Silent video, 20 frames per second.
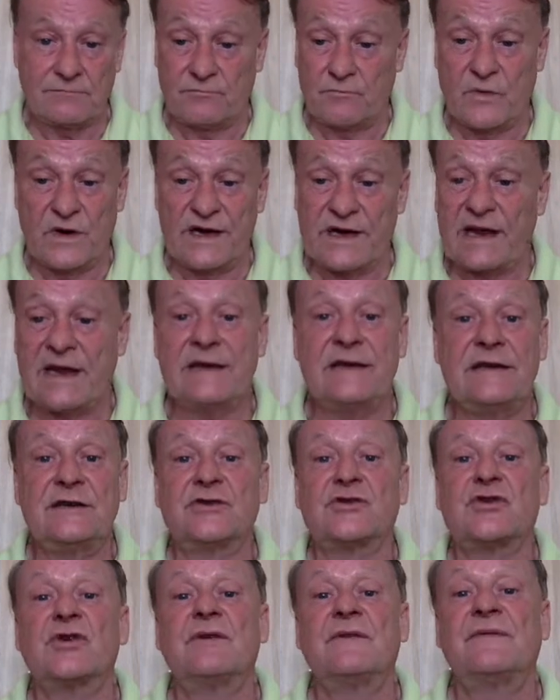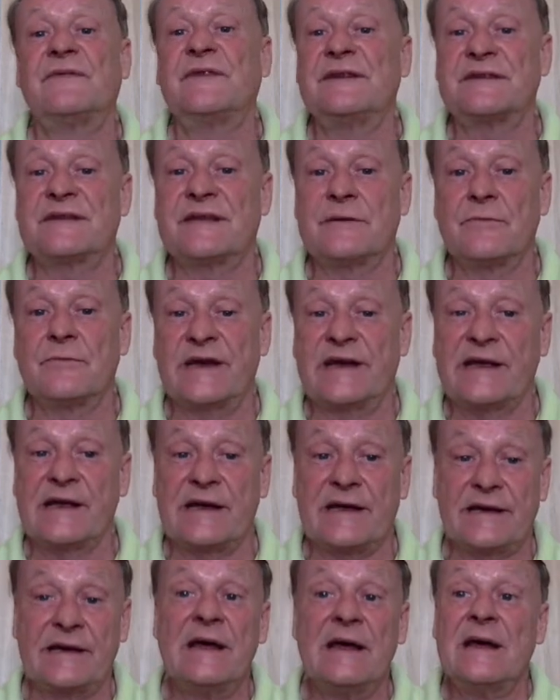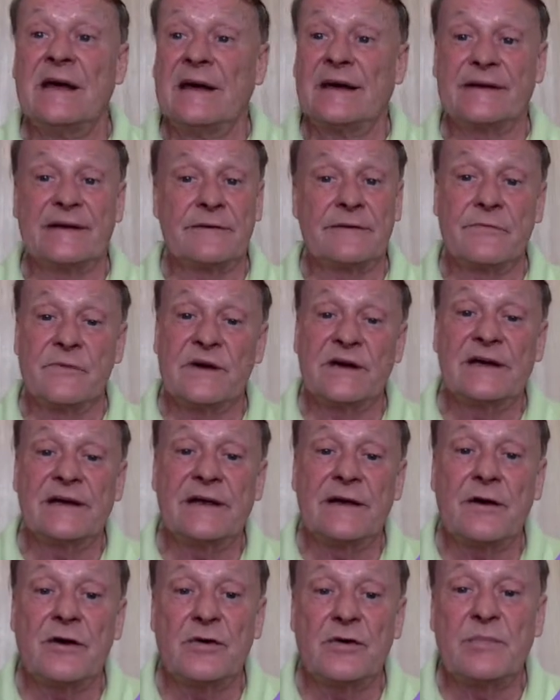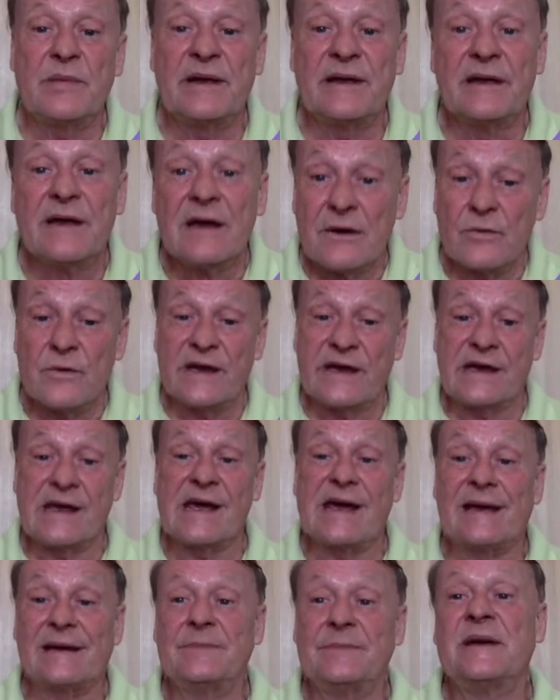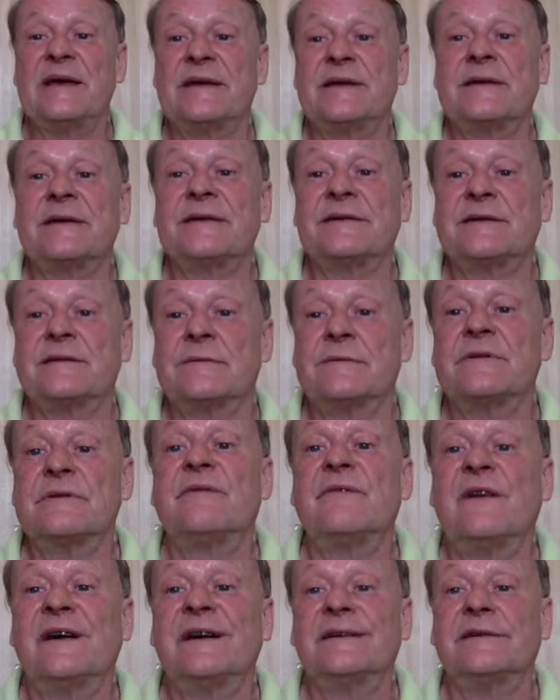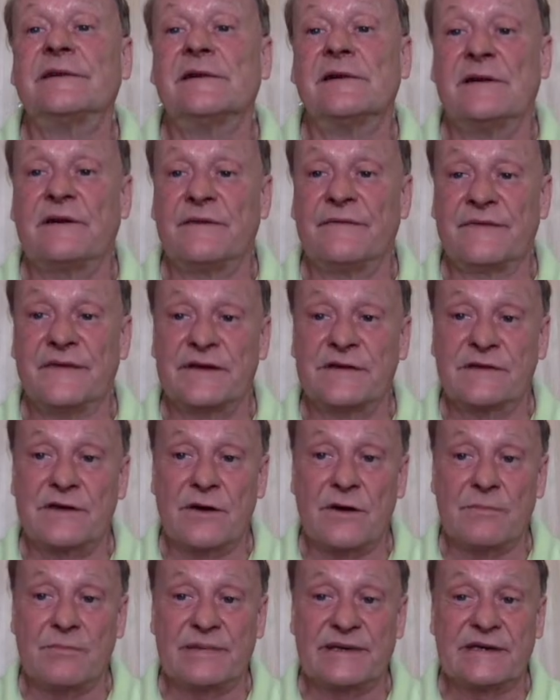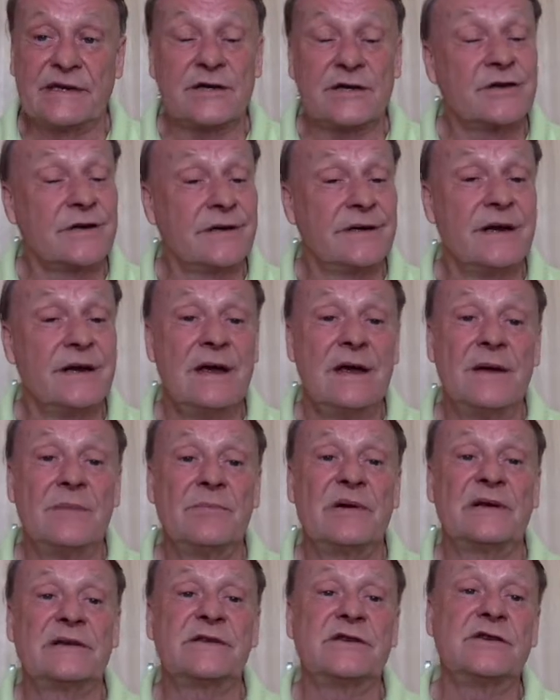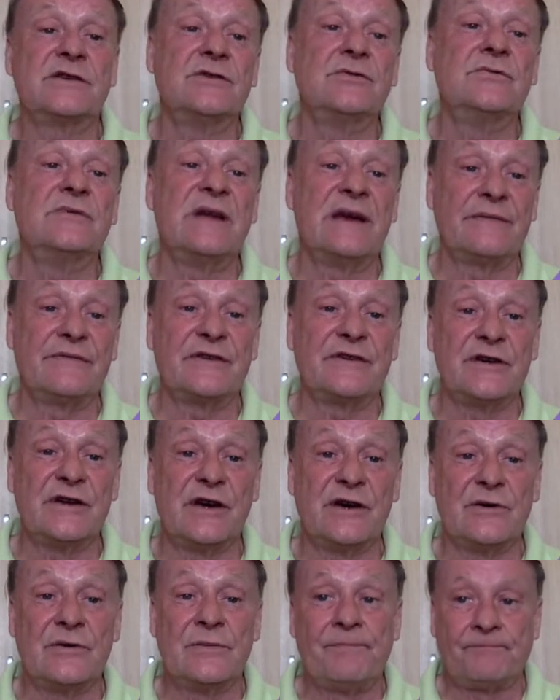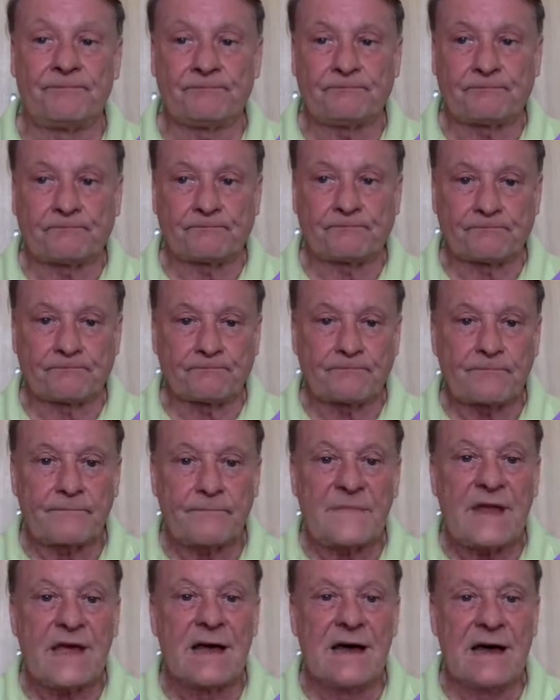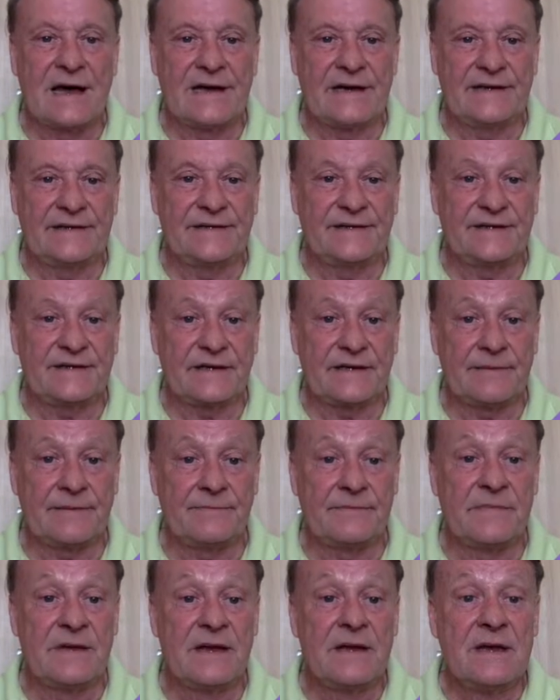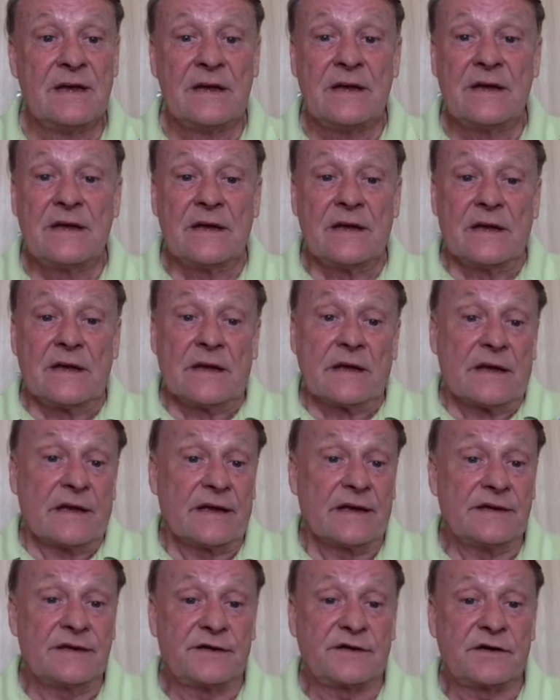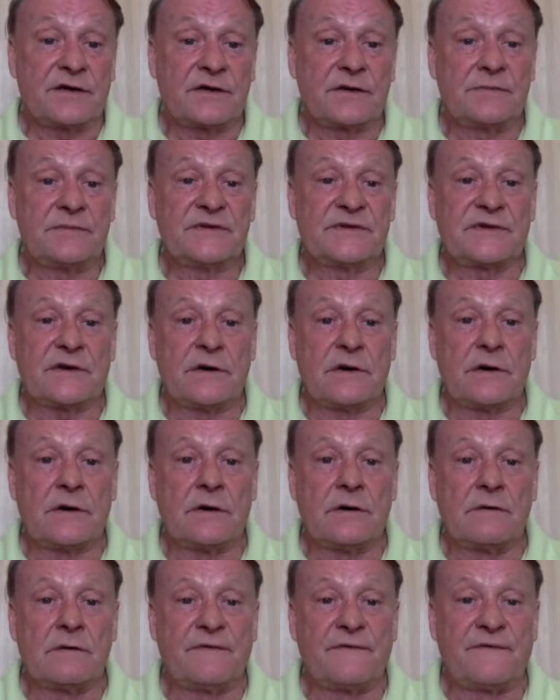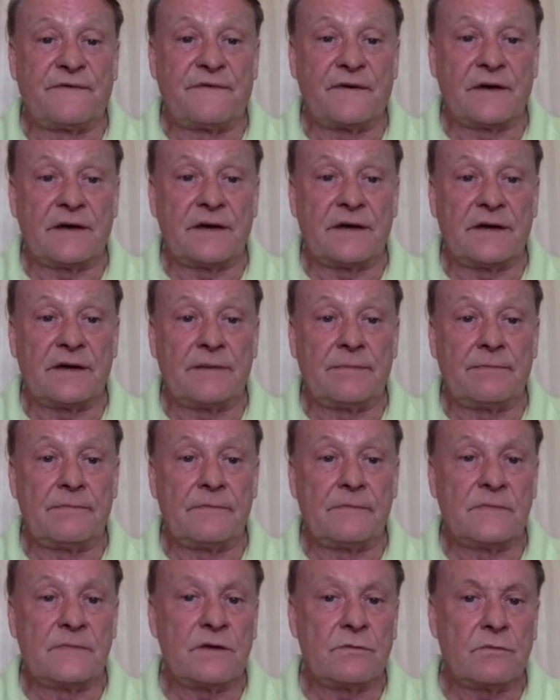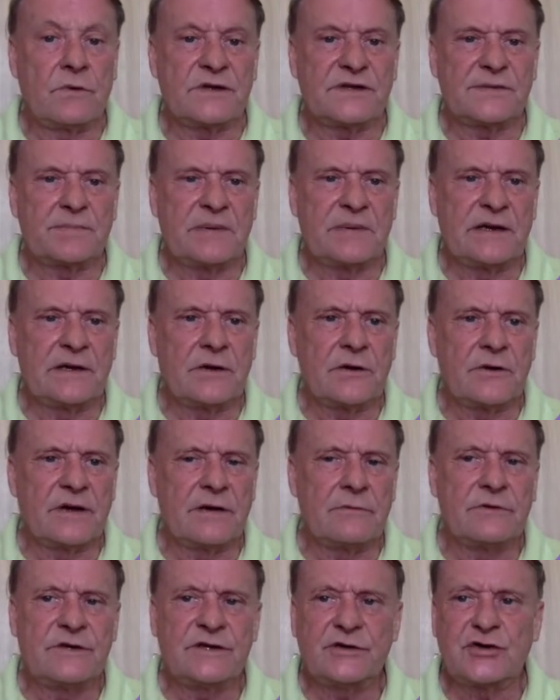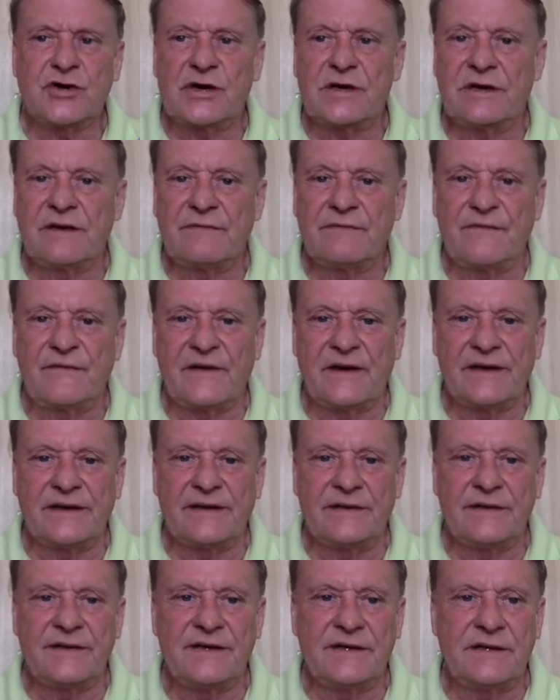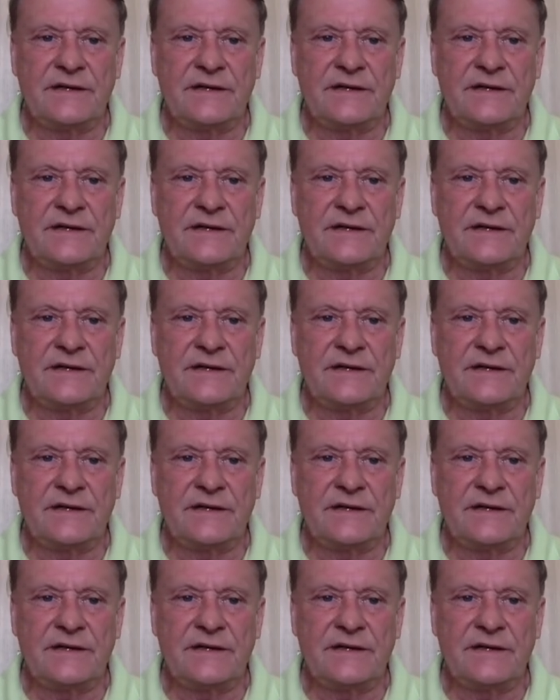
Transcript: win any trophies that we can. And I'm really hoping we can make it to the final of this competition. But you never know. And in terms of what's been going on, I want to try and find the